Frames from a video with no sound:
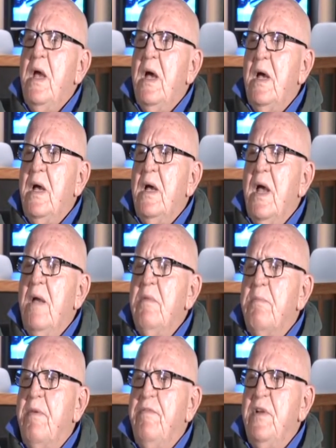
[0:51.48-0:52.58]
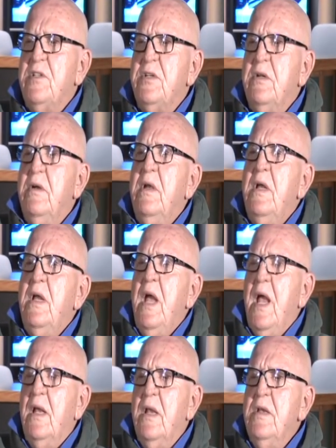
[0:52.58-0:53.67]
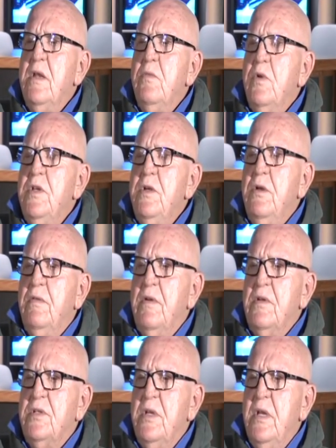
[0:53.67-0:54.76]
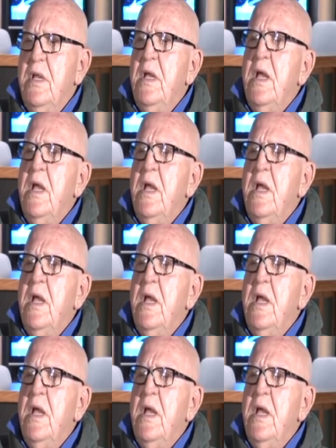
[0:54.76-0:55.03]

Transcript: Uh, I'm a professor at Lindenwood University